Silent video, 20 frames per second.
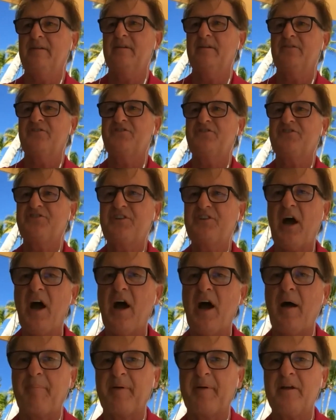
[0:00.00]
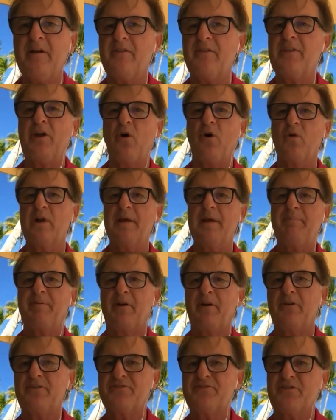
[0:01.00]
Stop. The only
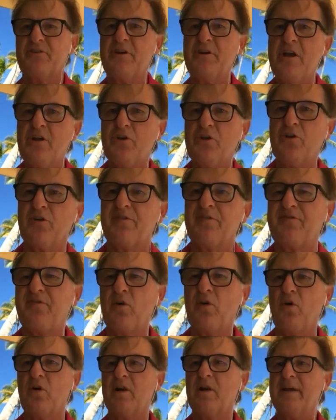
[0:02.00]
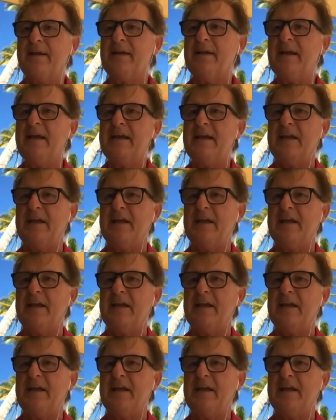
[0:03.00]
person you're fooling